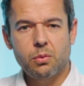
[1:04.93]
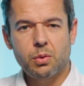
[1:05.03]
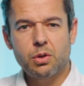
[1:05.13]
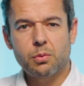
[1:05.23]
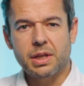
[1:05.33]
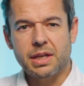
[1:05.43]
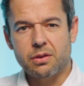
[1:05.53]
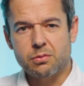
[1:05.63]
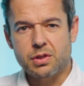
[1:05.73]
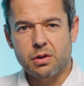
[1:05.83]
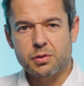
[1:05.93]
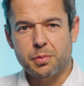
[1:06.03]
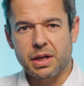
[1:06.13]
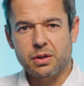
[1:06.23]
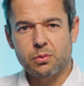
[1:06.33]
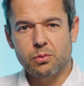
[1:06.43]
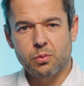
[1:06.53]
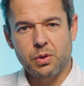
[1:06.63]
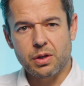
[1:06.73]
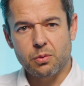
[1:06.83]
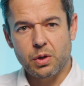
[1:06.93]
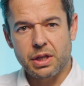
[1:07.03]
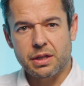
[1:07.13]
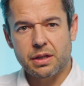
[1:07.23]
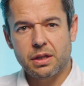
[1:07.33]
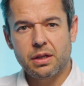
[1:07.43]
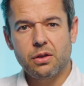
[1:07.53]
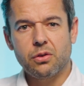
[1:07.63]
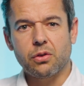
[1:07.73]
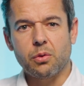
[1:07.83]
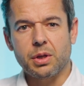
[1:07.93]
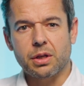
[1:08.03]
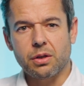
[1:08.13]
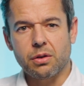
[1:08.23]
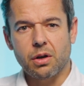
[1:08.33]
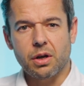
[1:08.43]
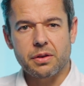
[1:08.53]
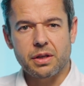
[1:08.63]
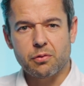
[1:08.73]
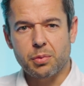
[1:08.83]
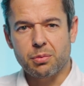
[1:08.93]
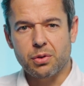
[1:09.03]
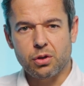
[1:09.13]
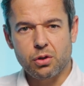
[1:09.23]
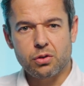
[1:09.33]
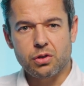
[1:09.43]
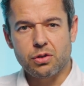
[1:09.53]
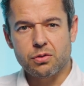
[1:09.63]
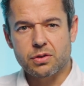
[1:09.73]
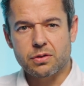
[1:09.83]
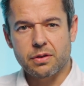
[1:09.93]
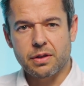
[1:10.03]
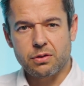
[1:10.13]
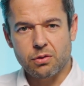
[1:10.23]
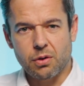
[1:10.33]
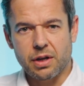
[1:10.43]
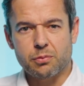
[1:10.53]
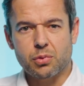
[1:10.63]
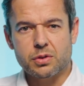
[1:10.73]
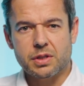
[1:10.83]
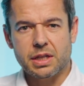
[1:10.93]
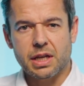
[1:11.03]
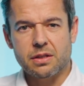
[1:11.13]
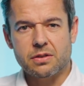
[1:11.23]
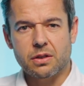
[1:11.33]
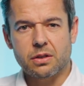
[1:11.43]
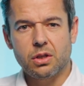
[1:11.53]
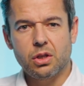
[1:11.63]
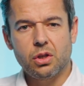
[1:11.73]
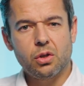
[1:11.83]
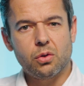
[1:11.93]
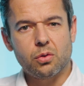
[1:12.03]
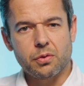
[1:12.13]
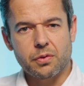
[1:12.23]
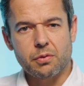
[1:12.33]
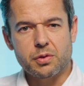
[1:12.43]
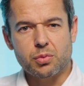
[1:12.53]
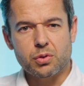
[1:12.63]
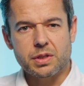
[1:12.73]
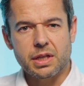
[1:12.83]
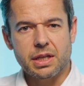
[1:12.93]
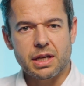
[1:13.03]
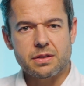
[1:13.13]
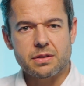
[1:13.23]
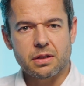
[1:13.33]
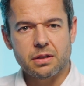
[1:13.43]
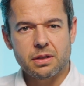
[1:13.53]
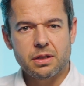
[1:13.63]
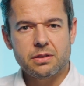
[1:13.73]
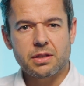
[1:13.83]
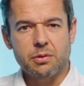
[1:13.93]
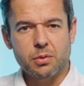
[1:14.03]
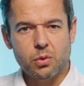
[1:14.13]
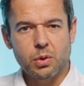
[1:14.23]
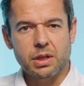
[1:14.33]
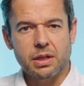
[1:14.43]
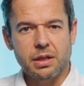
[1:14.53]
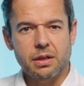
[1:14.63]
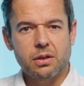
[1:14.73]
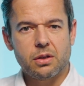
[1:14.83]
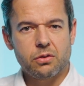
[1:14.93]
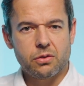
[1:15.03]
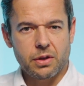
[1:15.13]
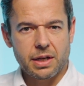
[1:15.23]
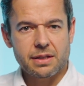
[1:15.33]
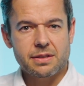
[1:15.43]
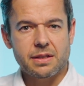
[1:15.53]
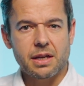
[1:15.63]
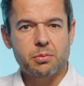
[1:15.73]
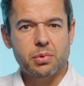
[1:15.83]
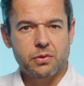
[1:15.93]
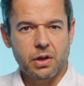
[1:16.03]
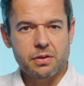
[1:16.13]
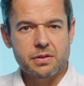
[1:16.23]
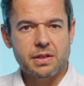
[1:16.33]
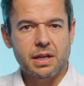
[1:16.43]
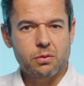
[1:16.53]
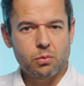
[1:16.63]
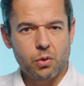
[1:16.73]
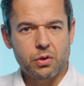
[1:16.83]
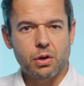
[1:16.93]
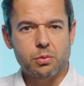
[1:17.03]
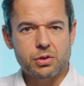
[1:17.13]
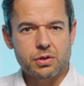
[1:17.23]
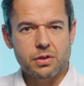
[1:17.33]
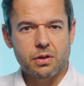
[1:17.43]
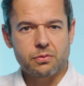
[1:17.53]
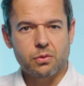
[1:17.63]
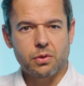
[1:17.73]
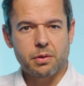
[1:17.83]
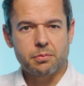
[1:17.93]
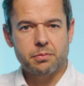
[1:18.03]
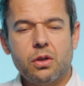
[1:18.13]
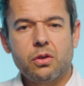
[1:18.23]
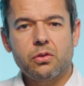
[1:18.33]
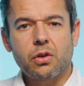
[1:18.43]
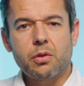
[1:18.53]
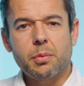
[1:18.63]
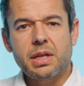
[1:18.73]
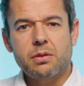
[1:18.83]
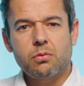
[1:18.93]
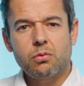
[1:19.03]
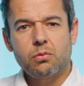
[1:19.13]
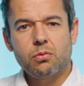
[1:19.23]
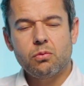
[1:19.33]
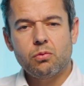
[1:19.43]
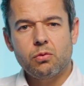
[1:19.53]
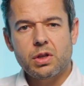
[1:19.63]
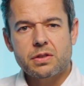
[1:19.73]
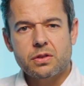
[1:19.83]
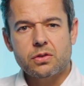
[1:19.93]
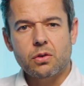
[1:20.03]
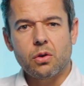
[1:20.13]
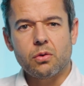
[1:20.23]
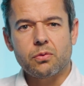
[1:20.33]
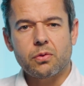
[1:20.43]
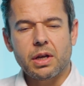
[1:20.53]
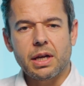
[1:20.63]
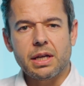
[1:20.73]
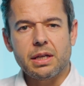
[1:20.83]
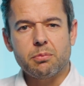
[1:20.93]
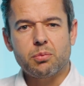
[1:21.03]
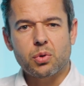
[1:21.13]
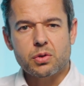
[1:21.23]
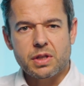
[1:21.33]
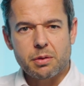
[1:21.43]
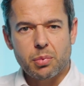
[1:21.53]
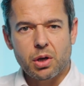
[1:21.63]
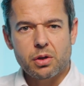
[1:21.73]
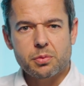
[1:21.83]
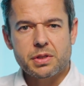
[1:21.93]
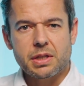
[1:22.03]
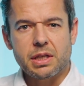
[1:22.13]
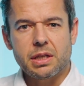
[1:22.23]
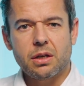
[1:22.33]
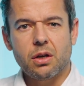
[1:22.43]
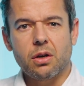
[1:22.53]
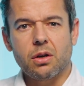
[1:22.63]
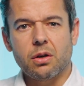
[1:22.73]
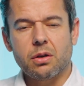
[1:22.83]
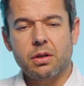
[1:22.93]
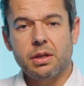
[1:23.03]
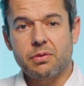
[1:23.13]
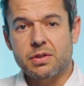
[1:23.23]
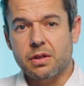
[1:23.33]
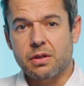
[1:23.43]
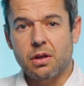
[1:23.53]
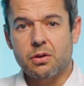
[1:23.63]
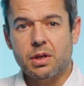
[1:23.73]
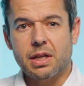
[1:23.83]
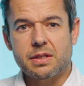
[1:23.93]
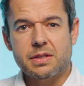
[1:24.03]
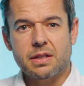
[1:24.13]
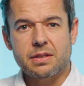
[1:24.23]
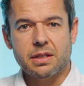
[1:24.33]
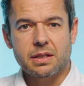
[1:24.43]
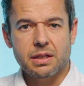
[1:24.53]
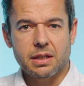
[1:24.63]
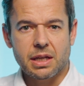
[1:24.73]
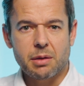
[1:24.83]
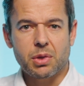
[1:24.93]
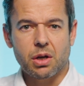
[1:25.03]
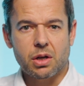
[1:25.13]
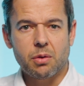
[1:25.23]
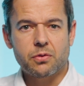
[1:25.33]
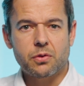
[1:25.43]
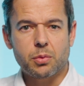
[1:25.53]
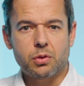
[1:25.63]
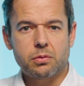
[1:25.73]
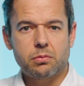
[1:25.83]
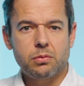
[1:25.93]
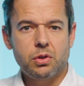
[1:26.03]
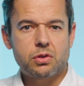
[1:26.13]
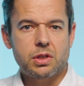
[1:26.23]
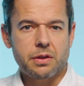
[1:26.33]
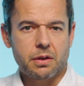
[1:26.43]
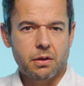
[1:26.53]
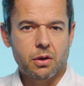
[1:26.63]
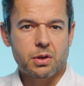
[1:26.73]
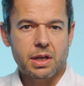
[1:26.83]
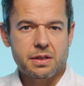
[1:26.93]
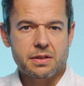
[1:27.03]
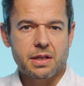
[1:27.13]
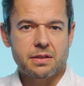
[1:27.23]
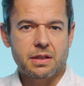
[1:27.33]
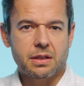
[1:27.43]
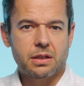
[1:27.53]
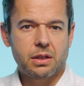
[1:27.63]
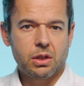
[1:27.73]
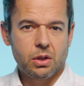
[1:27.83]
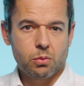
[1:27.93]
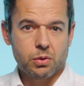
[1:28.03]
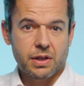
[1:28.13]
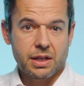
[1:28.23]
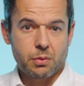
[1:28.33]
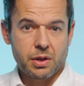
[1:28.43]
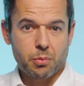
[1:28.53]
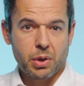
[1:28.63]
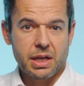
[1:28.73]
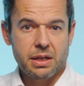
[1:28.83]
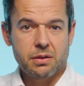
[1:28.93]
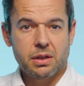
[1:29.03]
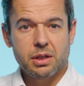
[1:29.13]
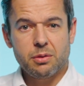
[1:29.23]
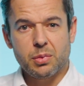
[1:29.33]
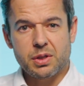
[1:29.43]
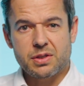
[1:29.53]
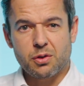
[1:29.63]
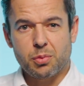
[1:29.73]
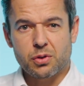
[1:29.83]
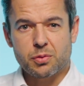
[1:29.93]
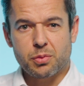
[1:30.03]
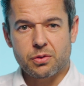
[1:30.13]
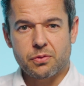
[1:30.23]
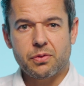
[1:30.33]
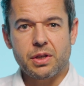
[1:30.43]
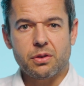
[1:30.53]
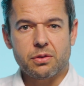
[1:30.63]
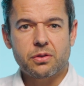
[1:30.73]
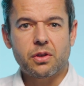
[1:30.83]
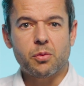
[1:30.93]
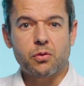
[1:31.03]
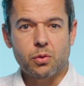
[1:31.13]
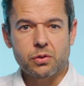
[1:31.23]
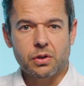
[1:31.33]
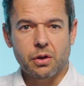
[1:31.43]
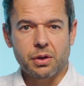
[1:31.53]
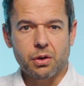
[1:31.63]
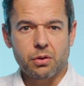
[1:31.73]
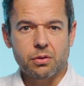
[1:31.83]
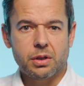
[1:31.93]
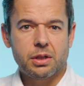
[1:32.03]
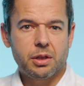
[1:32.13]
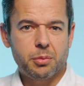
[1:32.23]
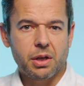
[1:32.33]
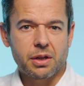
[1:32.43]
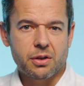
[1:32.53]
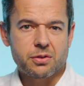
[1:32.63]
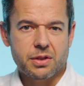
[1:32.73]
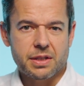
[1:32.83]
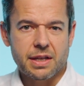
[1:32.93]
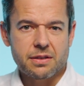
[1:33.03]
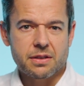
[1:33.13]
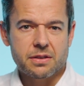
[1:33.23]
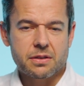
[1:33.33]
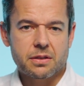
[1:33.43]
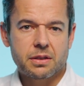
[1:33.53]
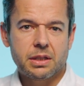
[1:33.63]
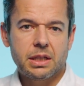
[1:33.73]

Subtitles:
We normally get the results back within a week, so we can either give people the good news that they do not have prostate cancer, or if there is prostate cancer, take them quickly to the next step to understand what the options are for them. So the main risks of a prostate biopsy are, if it's under local anesthetic, it can be uncomfortable. Usually the local anesthetic will take away the pain, but it's still possible to feel some of what's going on, a bit like going to the dentist.